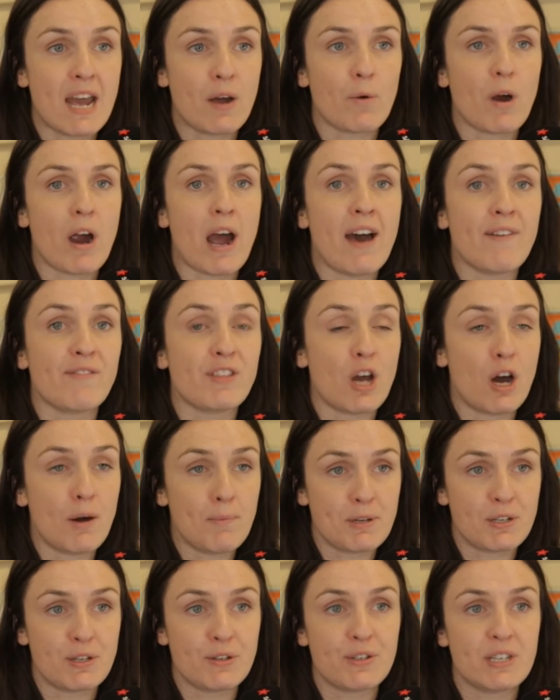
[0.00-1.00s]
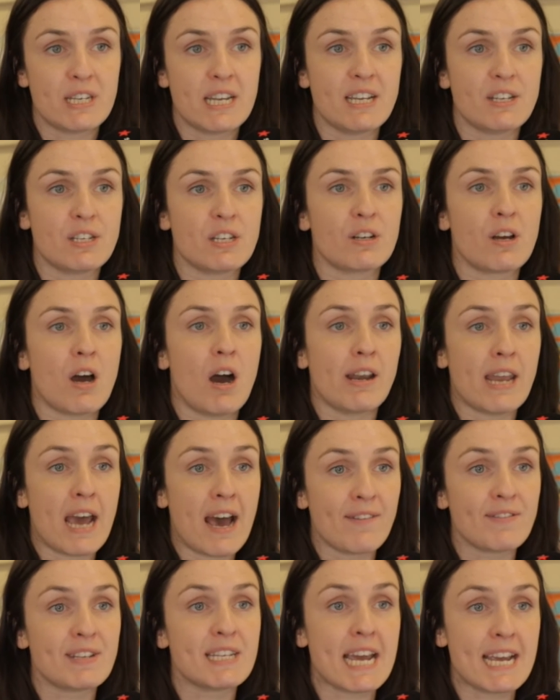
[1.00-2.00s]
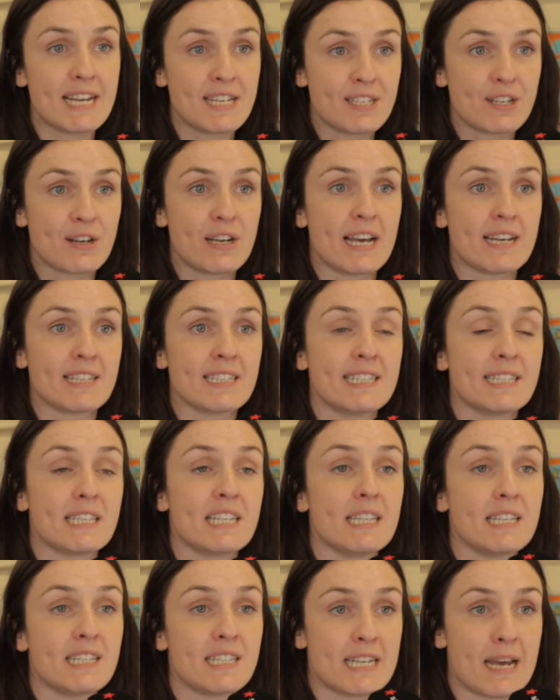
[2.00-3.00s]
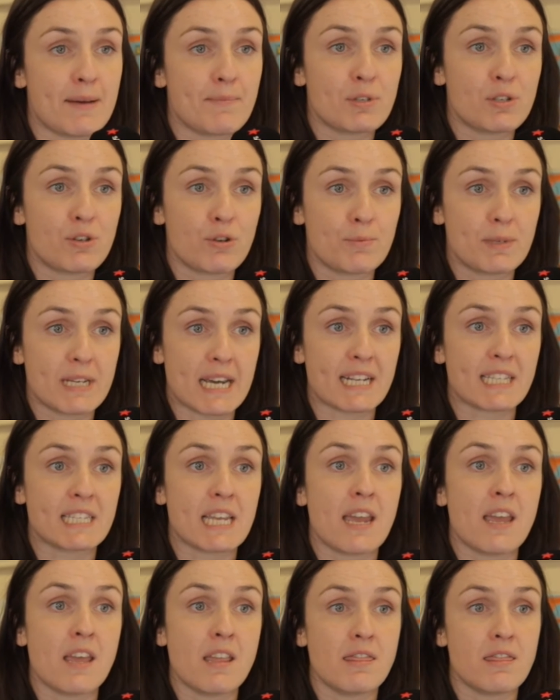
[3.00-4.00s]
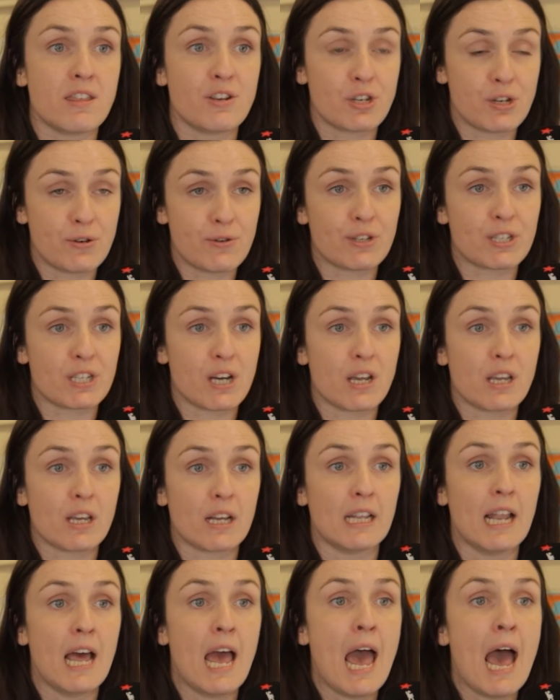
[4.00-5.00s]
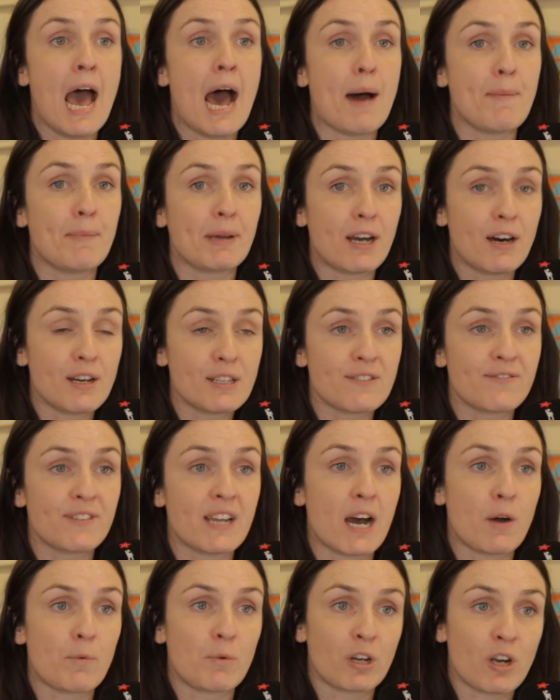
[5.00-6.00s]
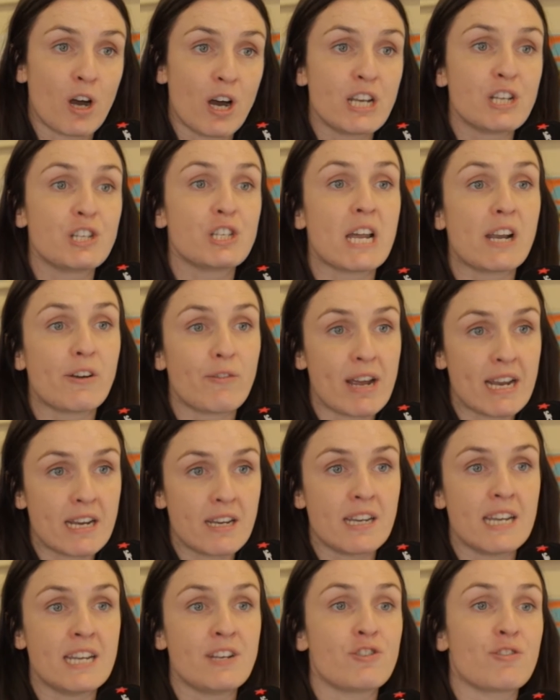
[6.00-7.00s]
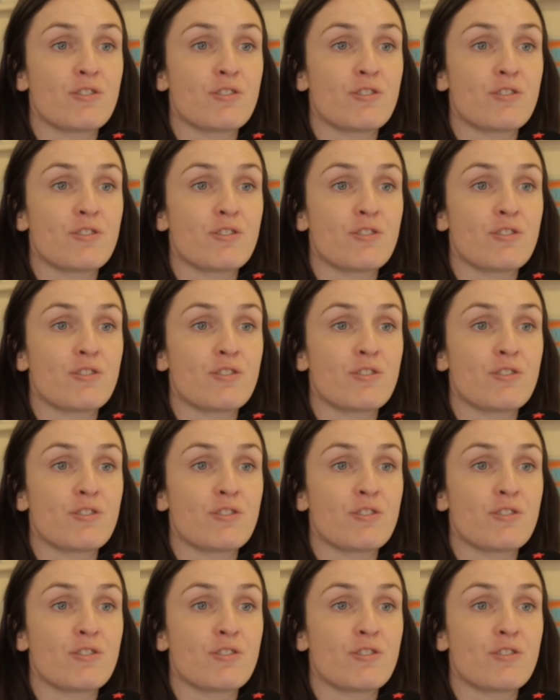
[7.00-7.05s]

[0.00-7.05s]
now have the opportunity to kind of have taster lessons in the STEM subjects in the junior cycle, and because of that, we're kind of generating an